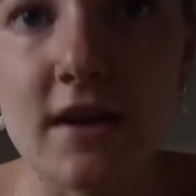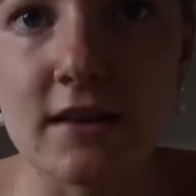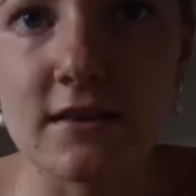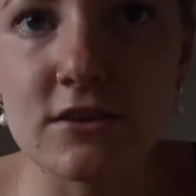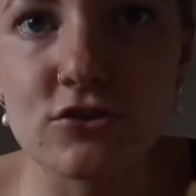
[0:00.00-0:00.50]

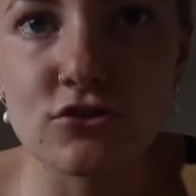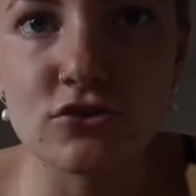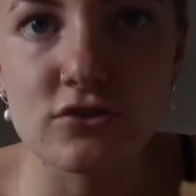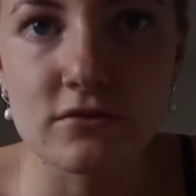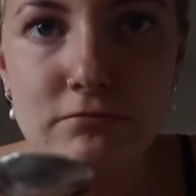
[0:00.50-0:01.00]
I think you
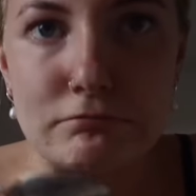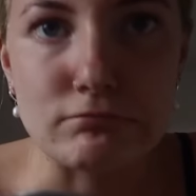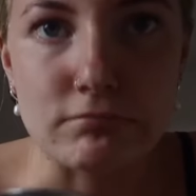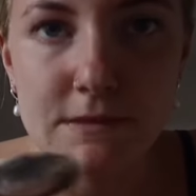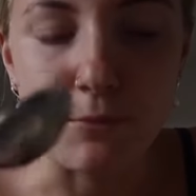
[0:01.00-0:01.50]
just
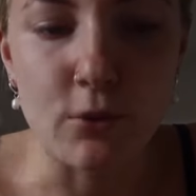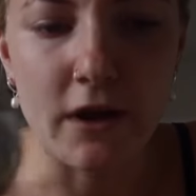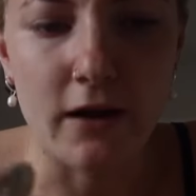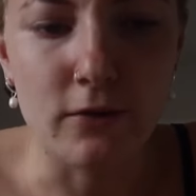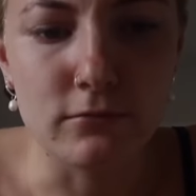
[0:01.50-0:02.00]
spoon it
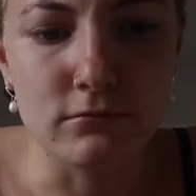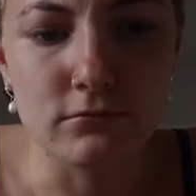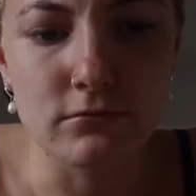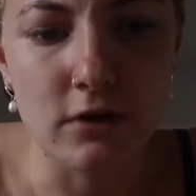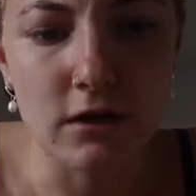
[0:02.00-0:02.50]
out,
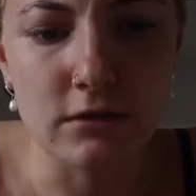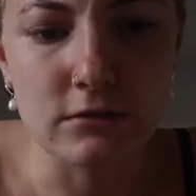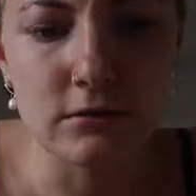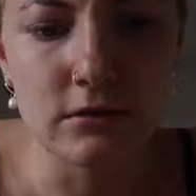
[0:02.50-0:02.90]
right?